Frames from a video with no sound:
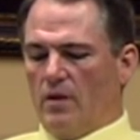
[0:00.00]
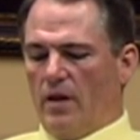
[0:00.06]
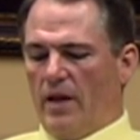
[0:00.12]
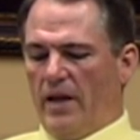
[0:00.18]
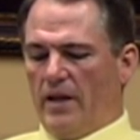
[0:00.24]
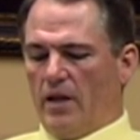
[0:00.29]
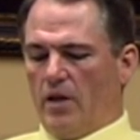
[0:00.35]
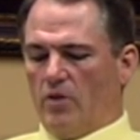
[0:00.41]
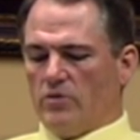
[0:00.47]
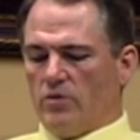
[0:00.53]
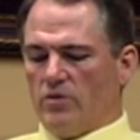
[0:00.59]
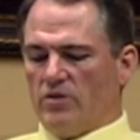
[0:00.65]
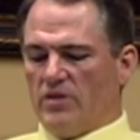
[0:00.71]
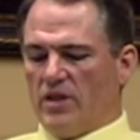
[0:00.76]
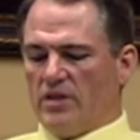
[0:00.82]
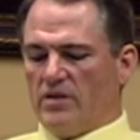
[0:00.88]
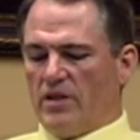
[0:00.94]
And it goes on
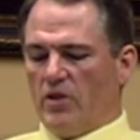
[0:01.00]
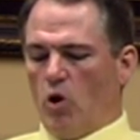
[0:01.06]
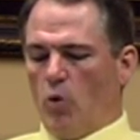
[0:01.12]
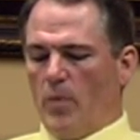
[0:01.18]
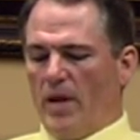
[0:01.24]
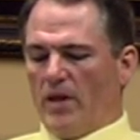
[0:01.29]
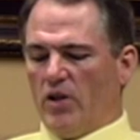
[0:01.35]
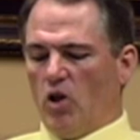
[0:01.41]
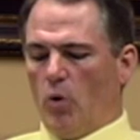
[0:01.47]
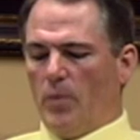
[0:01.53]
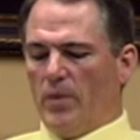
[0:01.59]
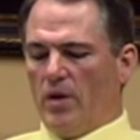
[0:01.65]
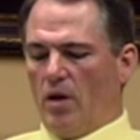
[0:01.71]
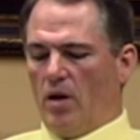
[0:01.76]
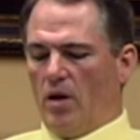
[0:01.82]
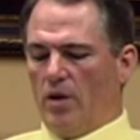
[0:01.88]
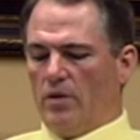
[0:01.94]
and says that no man go
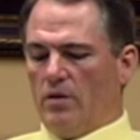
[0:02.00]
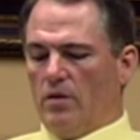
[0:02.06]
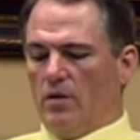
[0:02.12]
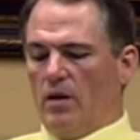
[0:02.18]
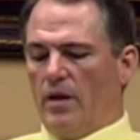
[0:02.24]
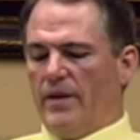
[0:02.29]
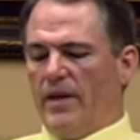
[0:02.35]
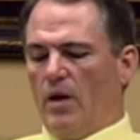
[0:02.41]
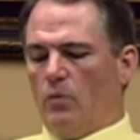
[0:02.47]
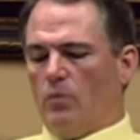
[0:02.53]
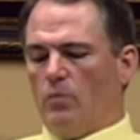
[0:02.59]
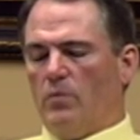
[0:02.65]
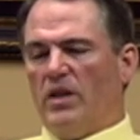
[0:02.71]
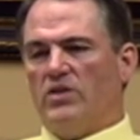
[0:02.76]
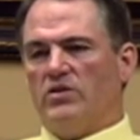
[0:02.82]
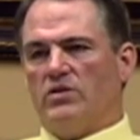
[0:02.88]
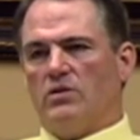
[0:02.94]
beyond, and that
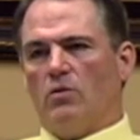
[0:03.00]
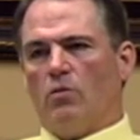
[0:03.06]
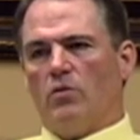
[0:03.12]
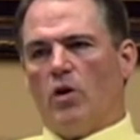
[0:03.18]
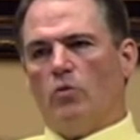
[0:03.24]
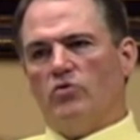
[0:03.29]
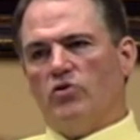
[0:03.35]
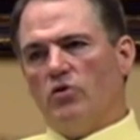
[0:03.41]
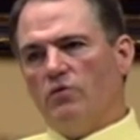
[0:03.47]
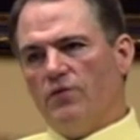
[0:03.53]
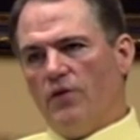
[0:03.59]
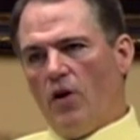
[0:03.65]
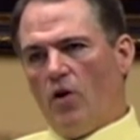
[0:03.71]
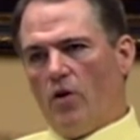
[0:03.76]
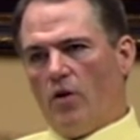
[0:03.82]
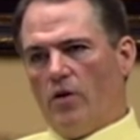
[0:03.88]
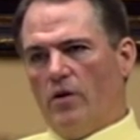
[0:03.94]
means don't go too
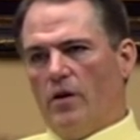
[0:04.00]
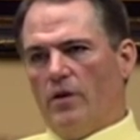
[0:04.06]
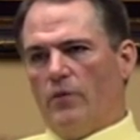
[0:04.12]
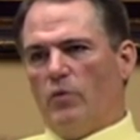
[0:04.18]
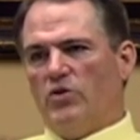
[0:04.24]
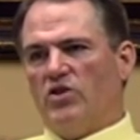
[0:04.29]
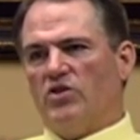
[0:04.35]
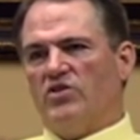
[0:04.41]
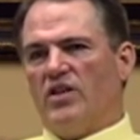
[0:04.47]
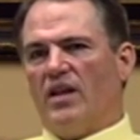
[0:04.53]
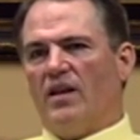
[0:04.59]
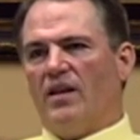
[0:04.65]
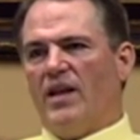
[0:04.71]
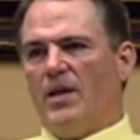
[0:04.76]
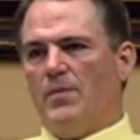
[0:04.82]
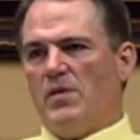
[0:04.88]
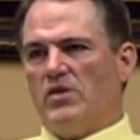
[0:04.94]
far. We should set
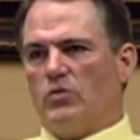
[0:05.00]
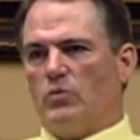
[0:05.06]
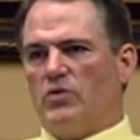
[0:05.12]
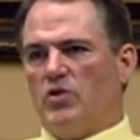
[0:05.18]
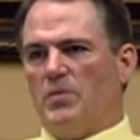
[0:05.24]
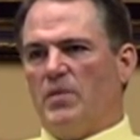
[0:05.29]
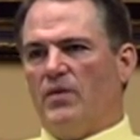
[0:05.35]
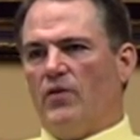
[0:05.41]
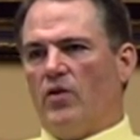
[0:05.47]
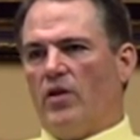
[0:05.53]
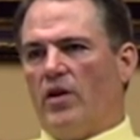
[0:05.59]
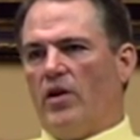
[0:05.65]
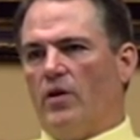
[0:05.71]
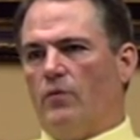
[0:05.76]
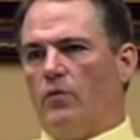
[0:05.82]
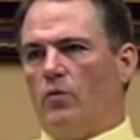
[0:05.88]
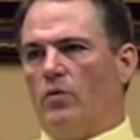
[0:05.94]
limits. We should be very
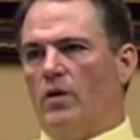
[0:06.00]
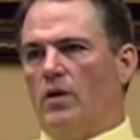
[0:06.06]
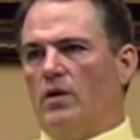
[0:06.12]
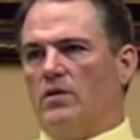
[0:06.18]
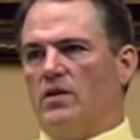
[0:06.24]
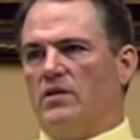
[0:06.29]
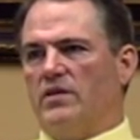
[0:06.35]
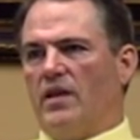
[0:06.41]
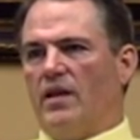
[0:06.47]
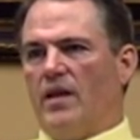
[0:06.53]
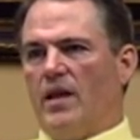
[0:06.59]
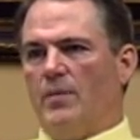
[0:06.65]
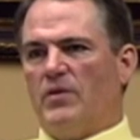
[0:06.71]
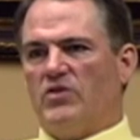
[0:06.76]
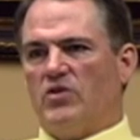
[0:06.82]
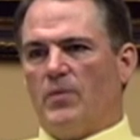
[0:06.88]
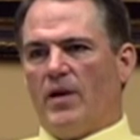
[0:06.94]
careful to set
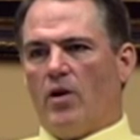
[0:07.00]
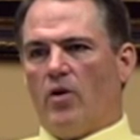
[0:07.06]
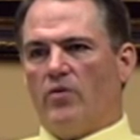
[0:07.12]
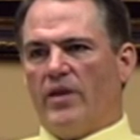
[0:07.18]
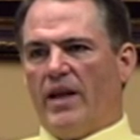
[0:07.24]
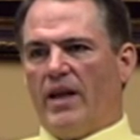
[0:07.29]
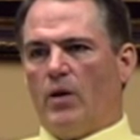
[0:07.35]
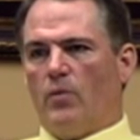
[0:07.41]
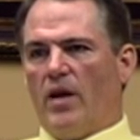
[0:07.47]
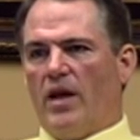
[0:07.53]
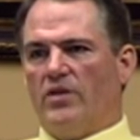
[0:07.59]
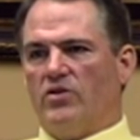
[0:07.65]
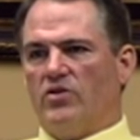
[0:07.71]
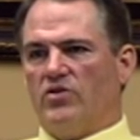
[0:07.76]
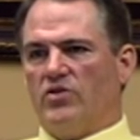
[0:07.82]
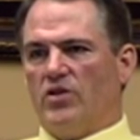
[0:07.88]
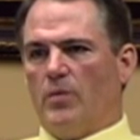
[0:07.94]
limits about our dating
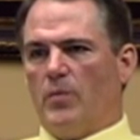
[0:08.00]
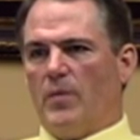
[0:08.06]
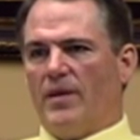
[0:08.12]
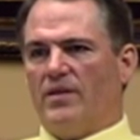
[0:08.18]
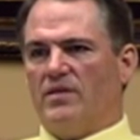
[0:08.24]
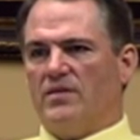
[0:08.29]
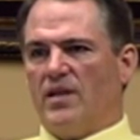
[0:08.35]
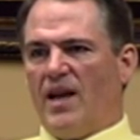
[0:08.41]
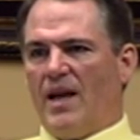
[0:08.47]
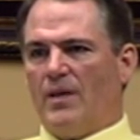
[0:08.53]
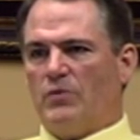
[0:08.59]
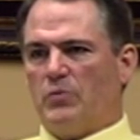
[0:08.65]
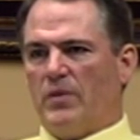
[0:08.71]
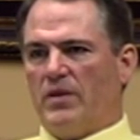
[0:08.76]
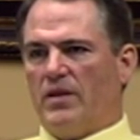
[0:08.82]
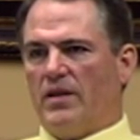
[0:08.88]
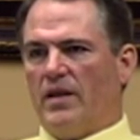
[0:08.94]
relationship, about the time
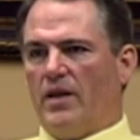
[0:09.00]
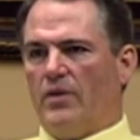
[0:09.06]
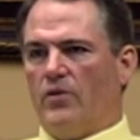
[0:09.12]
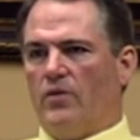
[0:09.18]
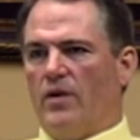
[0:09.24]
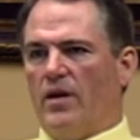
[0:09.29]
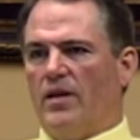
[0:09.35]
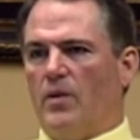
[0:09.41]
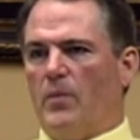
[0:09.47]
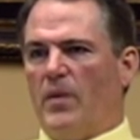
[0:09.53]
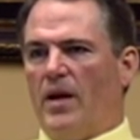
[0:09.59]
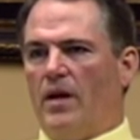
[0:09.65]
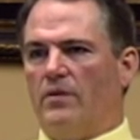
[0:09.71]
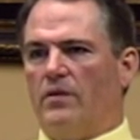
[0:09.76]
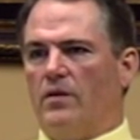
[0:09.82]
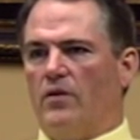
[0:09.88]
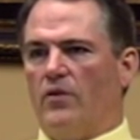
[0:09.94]
spent together, and
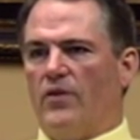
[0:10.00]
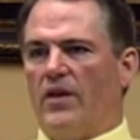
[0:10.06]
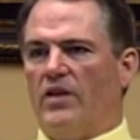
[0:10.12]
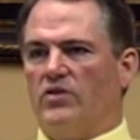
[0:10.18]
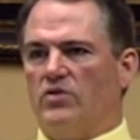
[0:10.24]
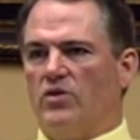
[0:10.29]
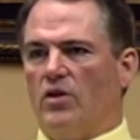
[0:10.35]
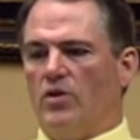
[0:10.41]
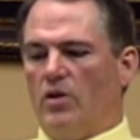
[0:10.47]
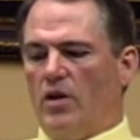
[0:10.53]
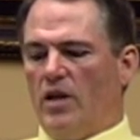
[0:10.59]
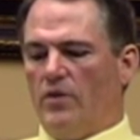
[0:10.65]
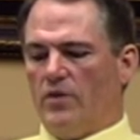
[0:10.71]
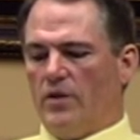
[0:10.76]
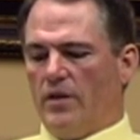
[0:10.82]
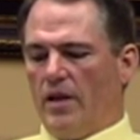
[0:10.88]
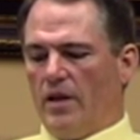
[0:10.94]
about the things done
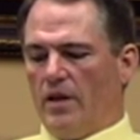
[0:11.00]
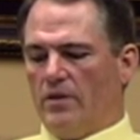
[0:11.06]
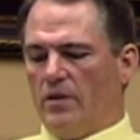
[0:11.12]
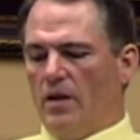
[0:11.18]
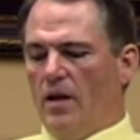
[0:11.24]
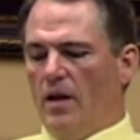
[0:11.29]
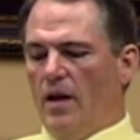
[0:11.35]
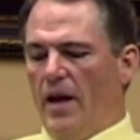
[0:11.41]
in the date.